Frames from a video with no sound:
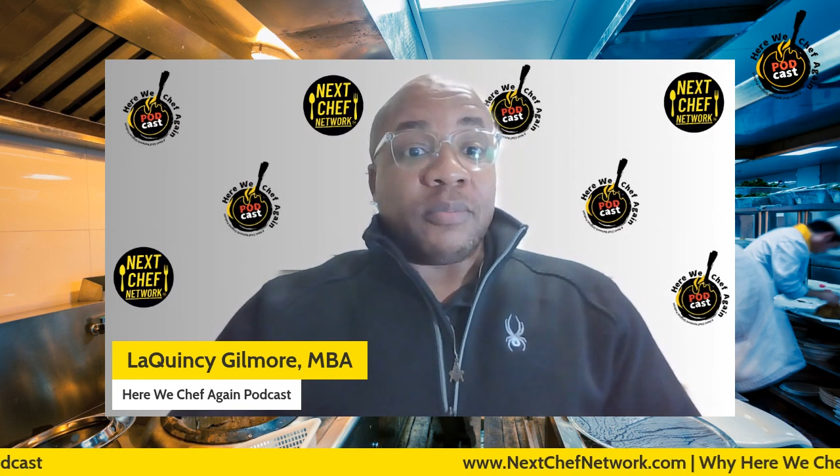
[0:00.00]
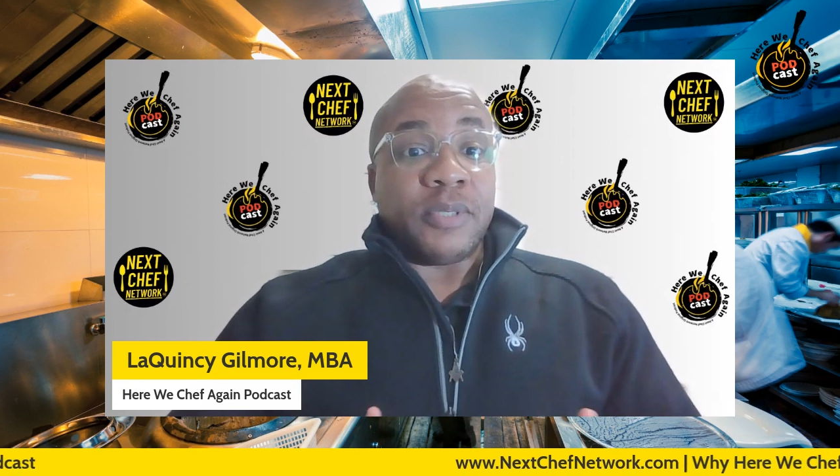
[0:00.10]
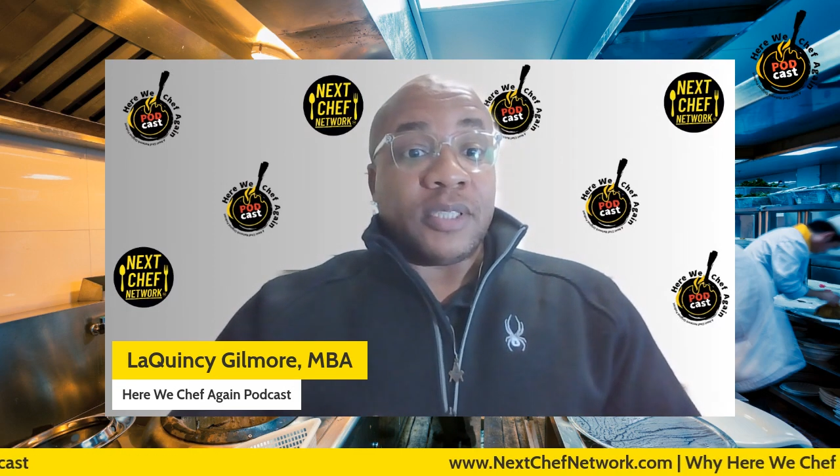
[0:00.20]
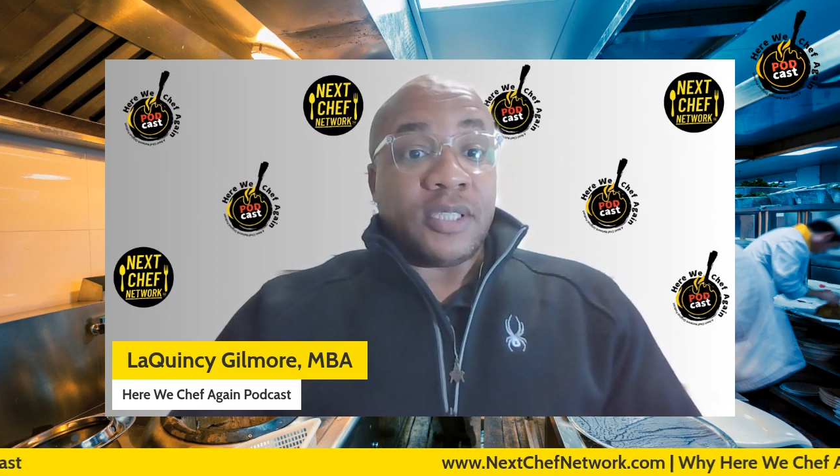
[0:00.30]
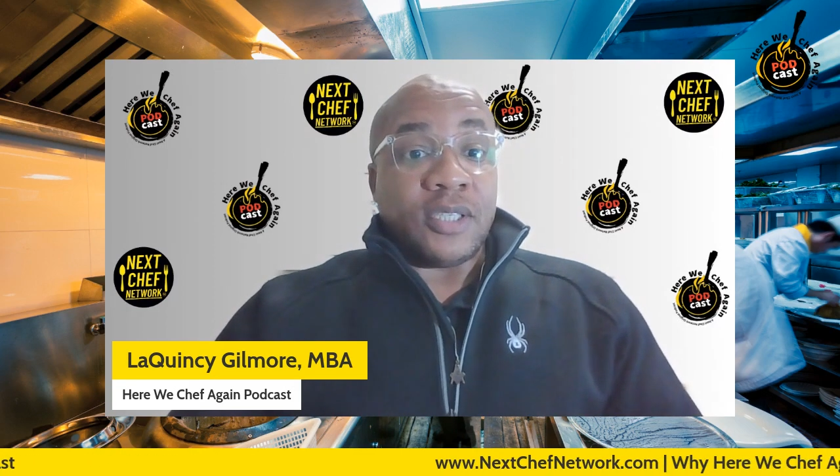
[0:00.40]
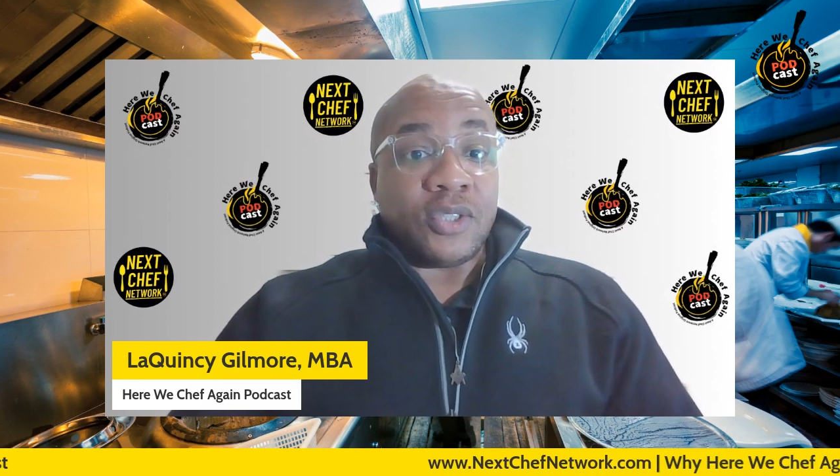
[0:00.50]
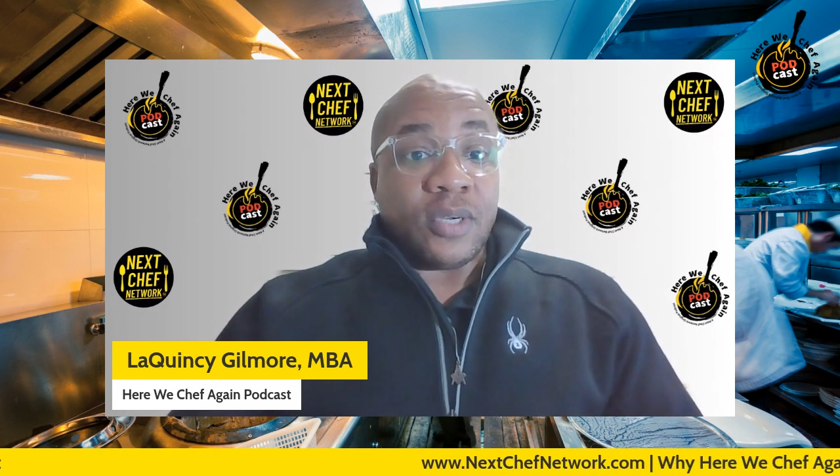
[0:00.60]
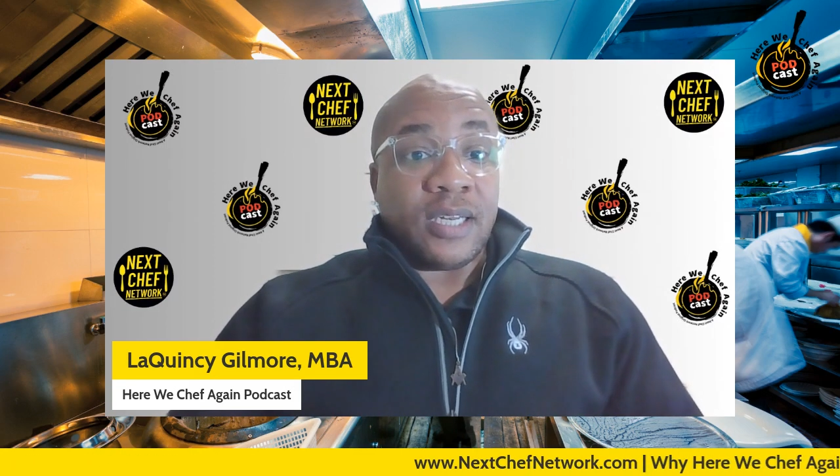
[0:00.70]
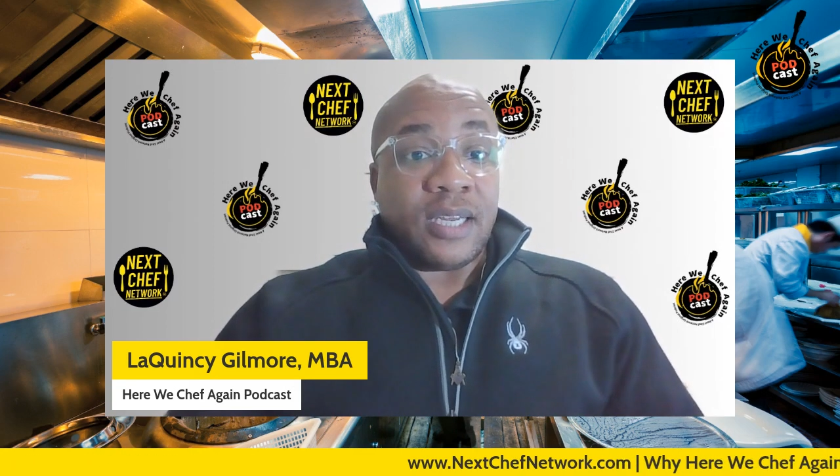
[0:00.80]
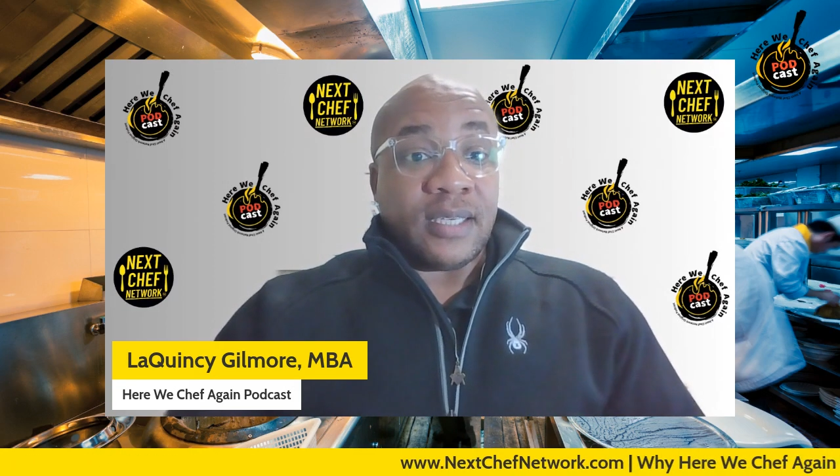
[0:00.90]
potential
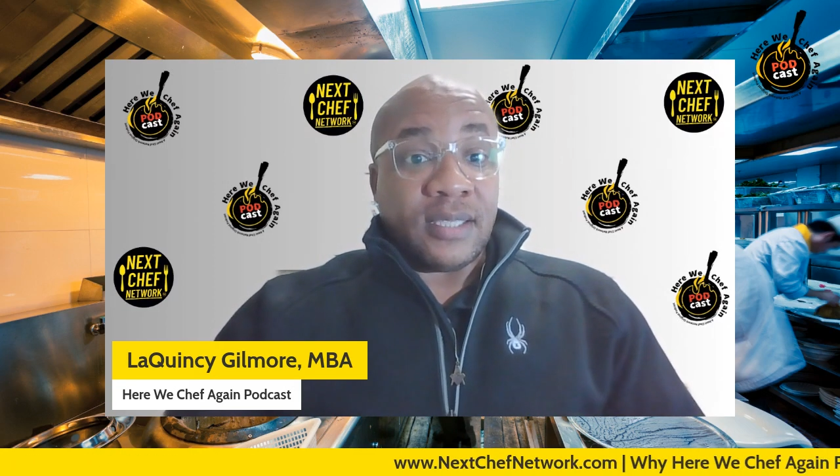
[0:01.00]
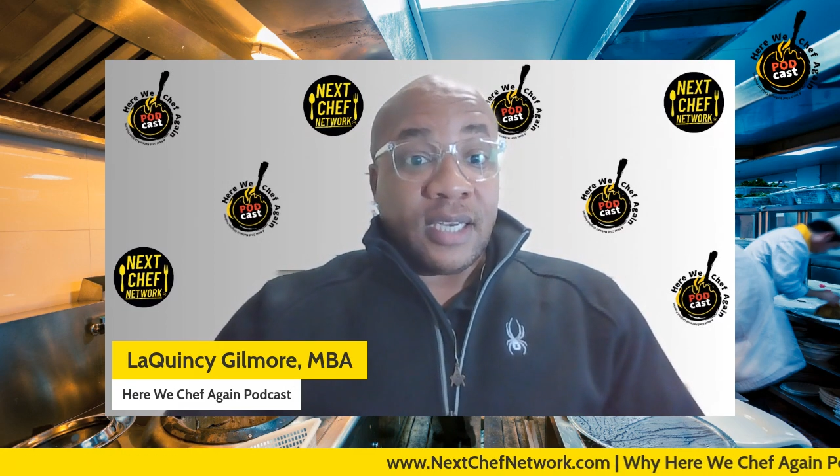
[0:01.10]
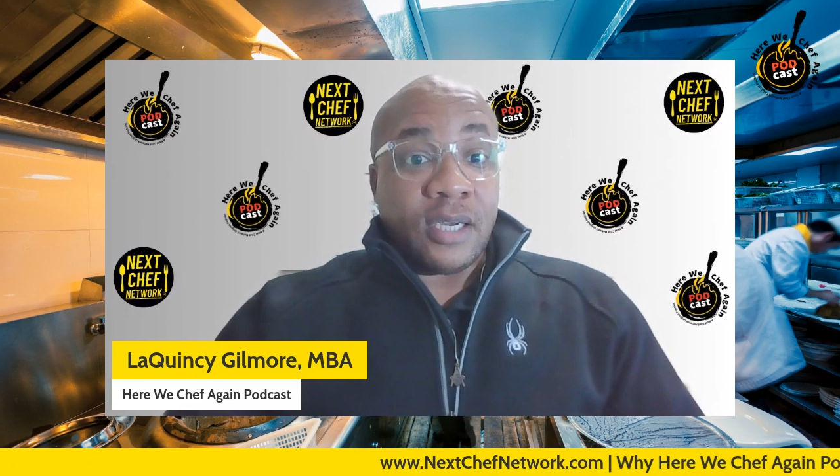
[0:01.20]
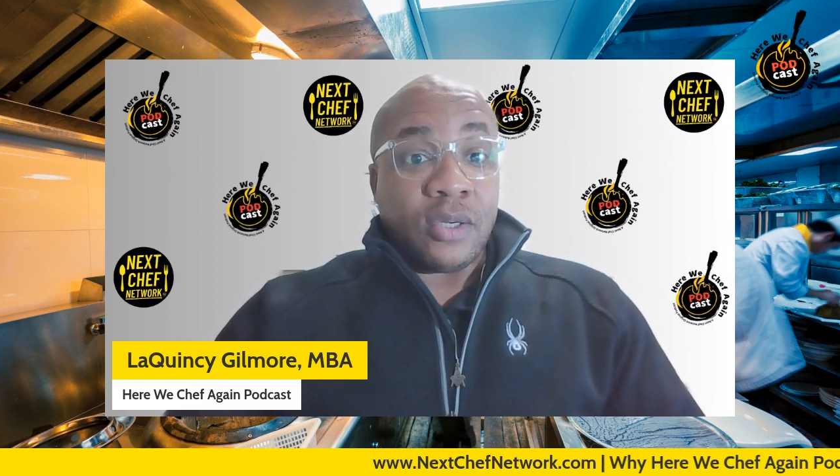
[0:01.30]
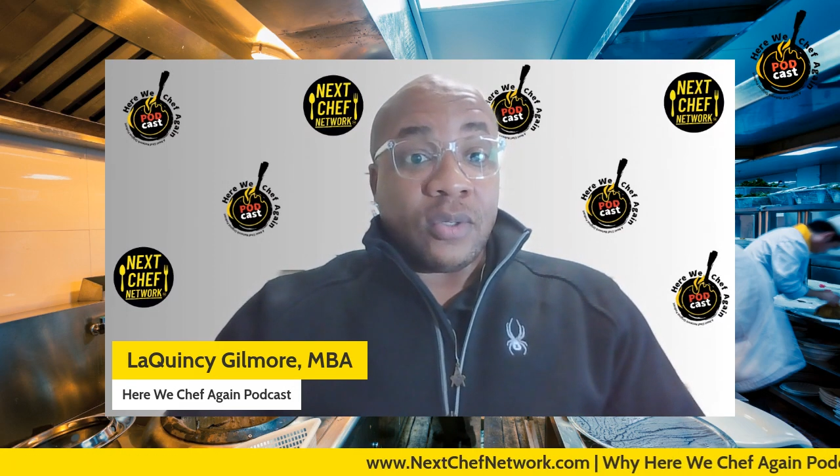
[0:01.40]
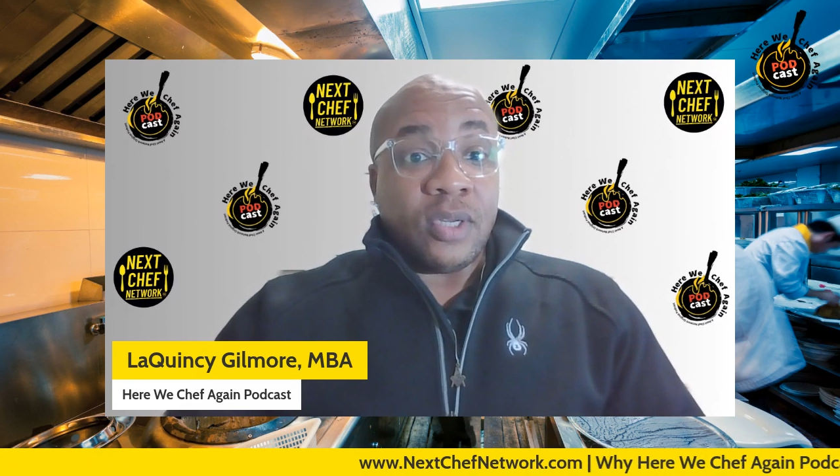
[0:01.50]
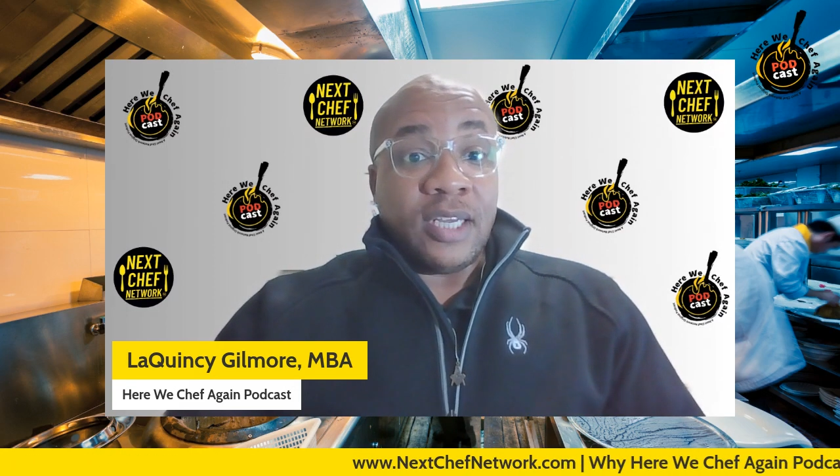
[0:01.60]
clientele